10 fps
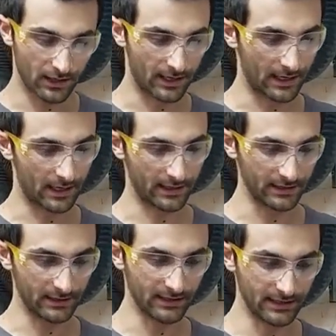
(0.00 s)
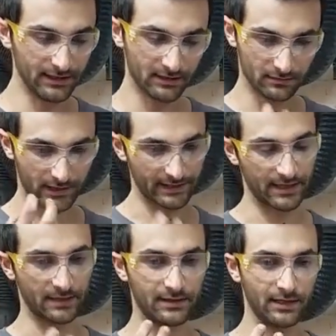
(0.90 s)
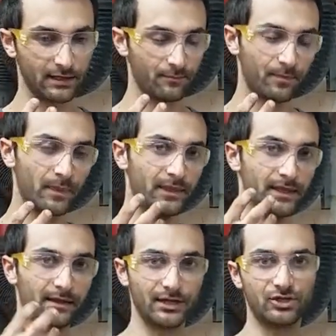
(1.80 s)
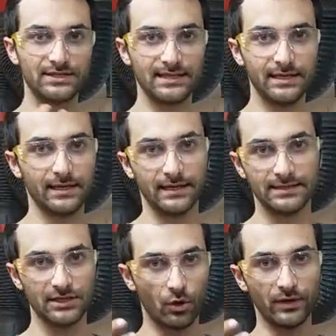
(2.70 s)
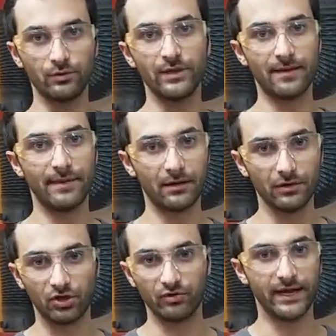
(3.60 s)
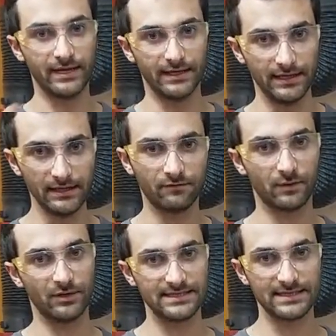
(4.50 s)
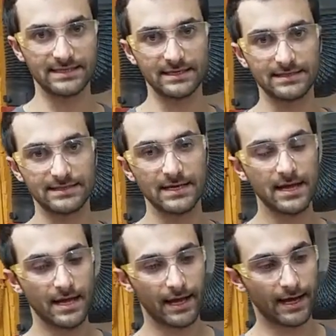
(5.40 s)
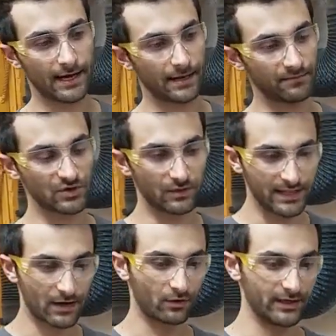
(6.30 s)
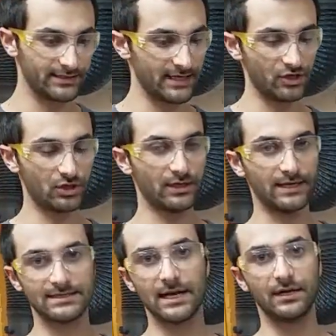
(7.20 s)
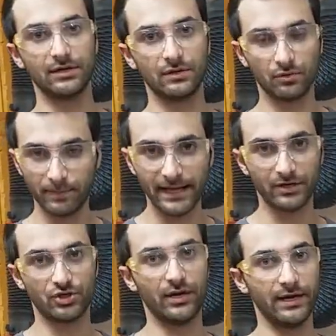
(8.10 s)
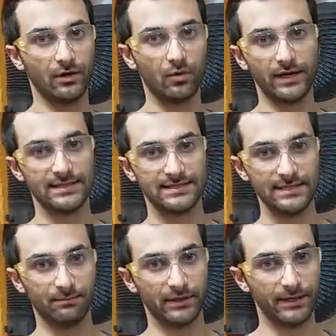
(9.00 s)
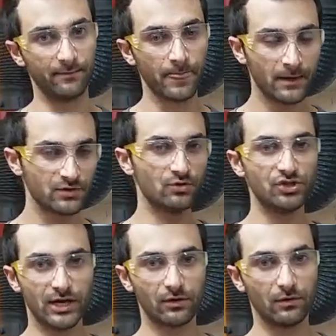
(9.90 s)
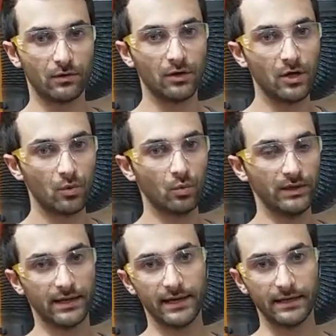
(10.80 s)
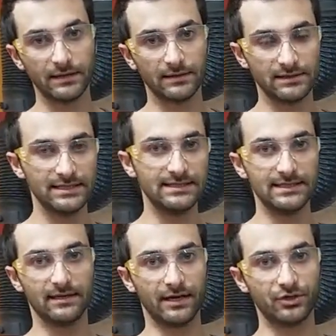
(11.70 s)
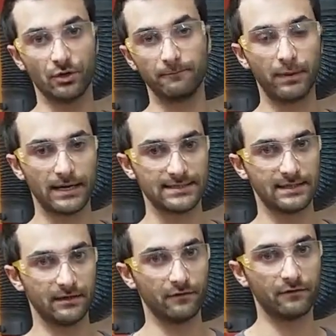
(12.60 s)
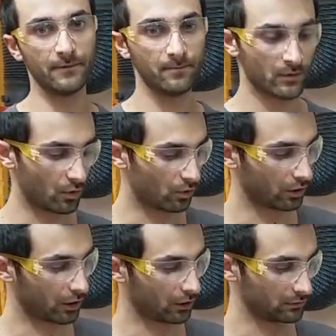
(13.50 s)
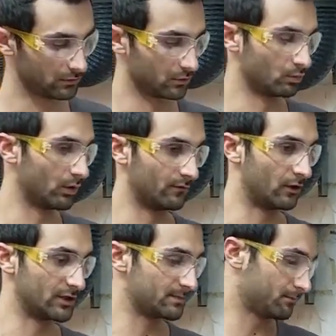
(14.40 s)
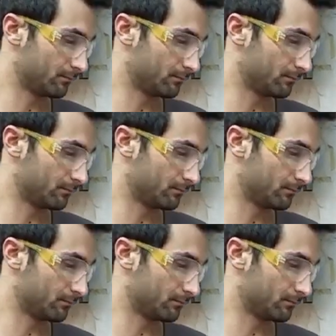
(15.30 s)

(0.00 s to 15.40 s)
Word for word: uh, heat, like the, the, the electricity is going through that metal and creating heat from resistance. Um, so in that orientation, it's not penetrating quite as deeply. So in general, we like DC electrode positive or reverse